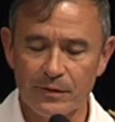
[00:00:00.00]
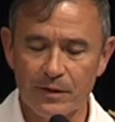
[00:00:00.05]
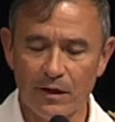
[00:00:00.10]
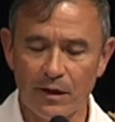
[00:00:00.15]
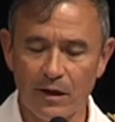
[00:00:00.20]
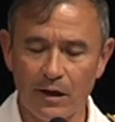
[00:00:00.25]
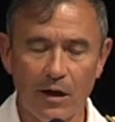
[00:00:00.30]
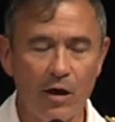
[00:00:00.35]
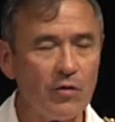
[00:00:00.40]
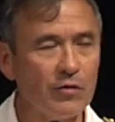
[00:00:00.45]
uh,
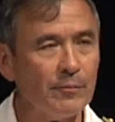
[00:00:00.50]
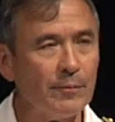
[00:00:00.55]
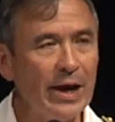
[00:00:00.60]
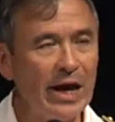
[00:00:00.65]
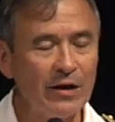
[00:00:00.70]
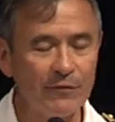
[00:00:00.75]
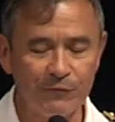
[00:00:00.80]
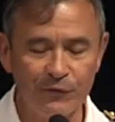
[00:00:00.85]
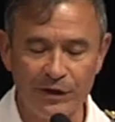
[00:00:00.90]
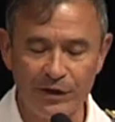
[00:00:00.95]
on the
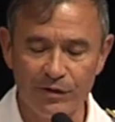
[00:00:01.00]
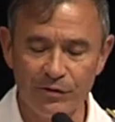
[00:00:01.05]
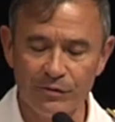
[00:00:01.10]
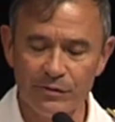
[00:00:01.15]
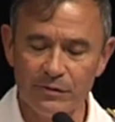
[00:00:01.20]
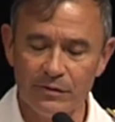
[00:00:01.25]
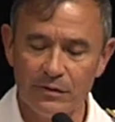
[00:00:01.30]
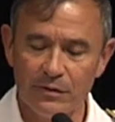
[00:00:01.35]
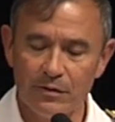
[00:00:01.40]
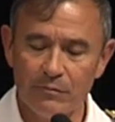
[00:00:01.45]
battlefield,
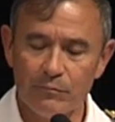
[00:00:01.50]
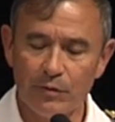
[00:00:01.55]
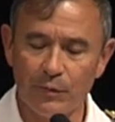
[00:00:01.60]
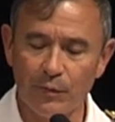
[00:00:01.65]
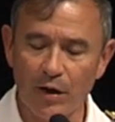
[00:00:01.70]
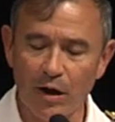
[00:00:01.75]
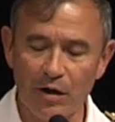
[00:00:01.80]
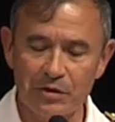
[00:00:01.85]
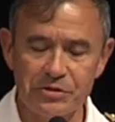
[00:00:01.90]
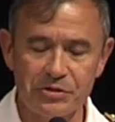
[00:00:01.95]
but
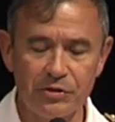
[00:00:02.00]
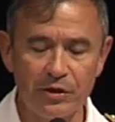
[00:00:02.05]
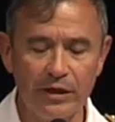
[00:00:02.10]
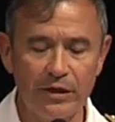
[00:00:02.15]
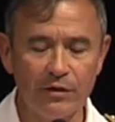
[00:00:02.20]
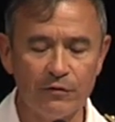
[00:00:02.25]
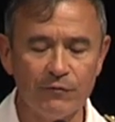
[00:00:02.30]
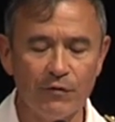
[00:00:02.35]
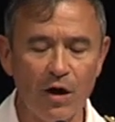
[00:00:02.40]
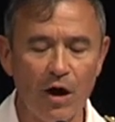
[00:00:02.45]
we also need
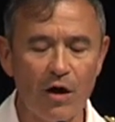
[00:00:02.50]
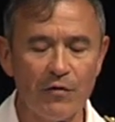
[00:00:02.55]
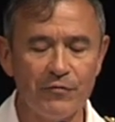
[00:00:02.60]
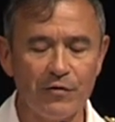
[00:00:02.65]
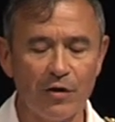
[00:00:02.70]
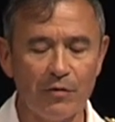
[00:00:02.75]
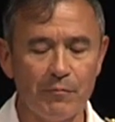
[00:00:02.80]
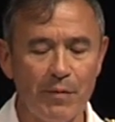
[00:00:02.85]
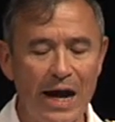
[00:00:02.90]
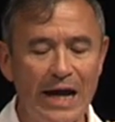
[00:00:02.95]
to evolve
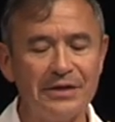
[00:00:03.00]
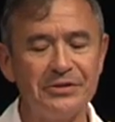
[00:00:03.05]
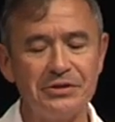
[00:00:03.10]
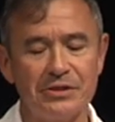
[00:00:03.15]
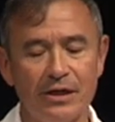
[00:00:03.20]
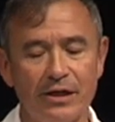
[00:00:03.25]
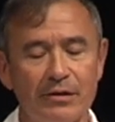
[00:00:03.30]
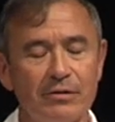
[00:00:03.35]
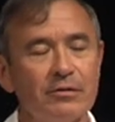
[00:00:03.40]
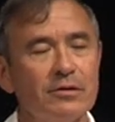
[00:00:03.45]
our
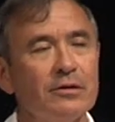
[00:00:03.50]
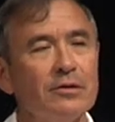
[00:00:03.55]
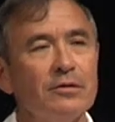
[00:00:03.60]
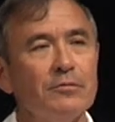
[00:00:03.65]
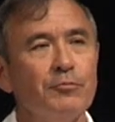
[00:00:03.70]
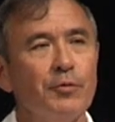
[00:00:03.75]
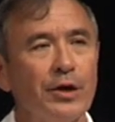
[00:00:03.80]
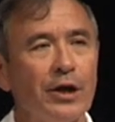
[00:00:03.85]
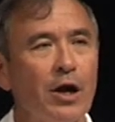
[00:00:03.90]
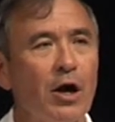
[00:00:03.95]
mindset
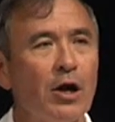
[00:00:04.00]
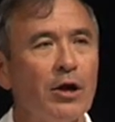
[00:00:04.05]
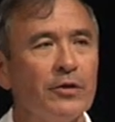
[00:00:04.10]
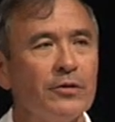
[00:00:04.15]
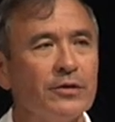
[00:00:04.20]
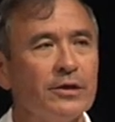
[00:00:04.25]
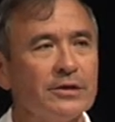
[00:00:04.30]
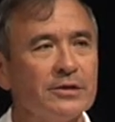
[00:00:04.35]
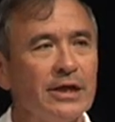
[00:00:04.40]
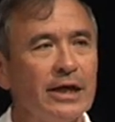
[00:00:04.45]

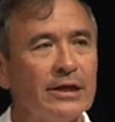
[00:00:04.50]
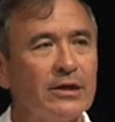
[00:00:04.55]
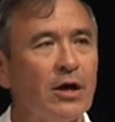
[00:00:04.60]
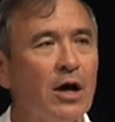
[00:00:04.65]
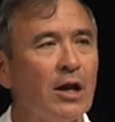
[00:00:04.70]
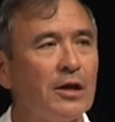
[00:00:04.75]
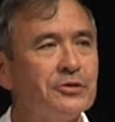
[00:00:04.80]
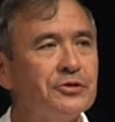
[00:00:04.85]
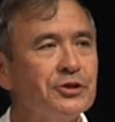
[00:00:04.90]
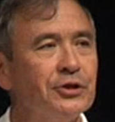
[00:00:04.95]
regarding the
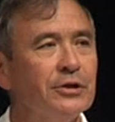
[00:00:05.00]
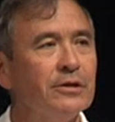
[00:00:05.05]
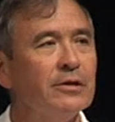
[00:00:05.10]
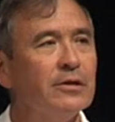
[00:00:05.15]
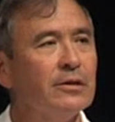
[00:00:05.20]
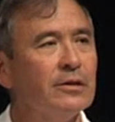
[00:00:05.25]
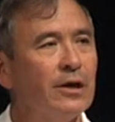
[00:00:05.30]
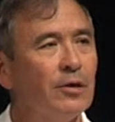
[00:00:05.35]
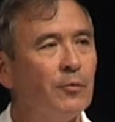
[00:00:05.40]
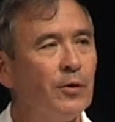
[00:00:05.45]
technology
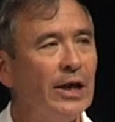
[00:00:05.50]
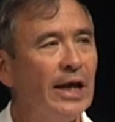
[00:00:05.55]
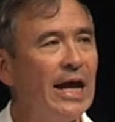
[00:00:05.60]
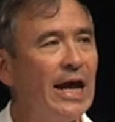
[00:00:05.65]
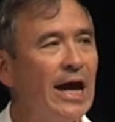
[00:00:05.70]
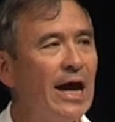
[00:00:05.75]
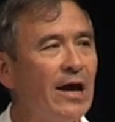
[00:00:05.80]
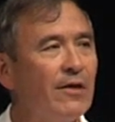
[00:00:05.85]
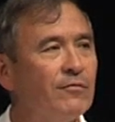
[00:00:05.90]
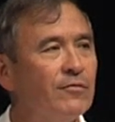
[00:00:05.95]
that we
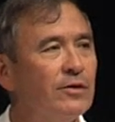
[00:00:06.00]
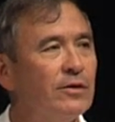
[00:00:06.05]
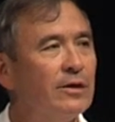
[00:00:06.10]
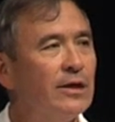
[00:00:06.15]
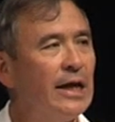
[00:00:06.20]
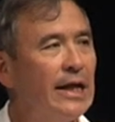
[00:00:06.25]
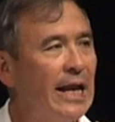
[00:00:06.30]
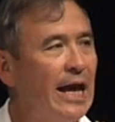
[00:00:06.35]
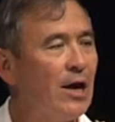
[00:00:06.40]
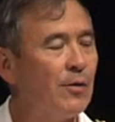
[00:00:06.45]
have
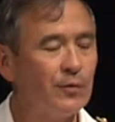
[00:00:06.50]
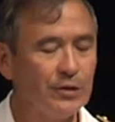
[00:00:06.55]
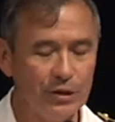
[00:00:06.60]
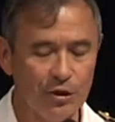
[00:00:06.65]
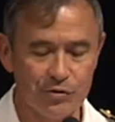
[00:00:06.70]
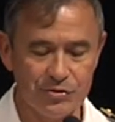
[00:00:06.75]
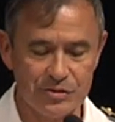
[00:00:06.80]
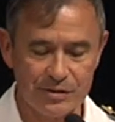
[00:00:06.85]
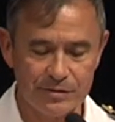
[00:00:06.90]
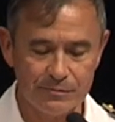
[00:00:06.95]
and how we
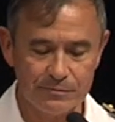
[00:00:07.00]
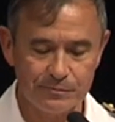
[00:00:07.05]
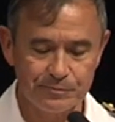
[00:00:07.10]
use it.